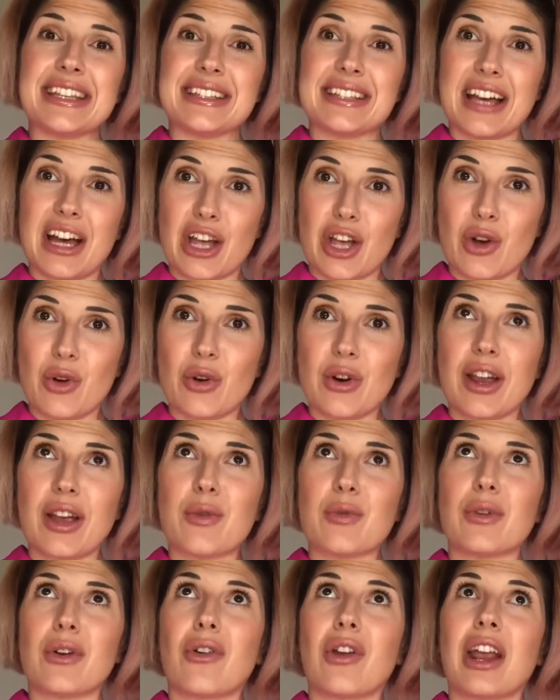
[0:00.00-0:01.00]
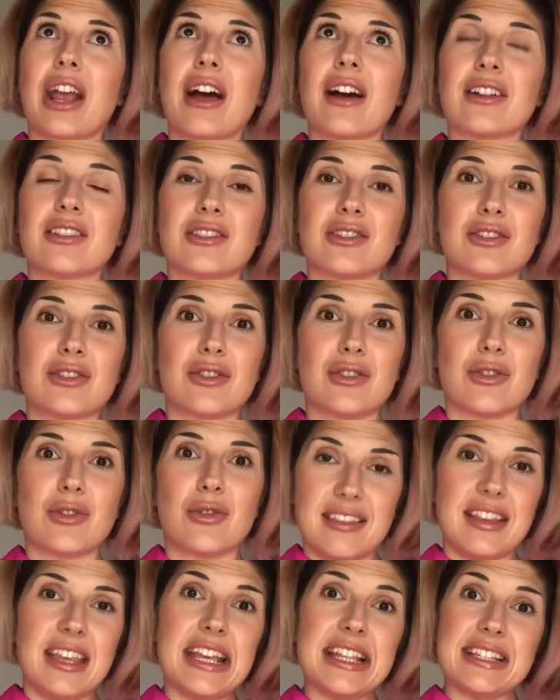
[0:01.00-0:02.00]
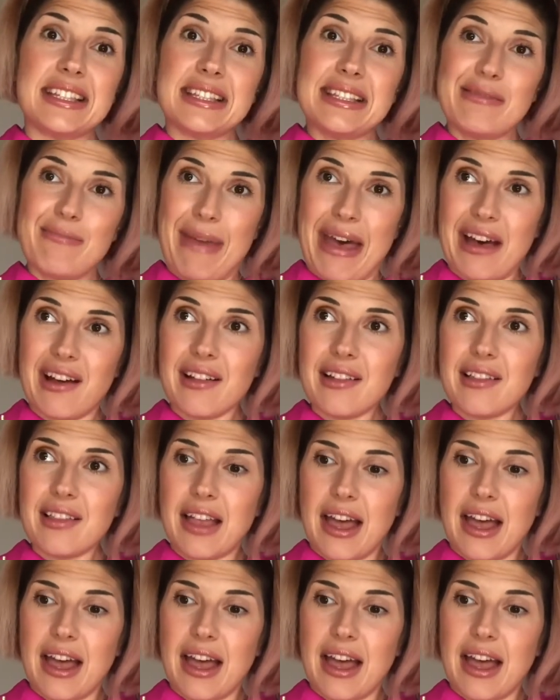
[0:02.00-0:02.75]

It's iconic with regards to its smell.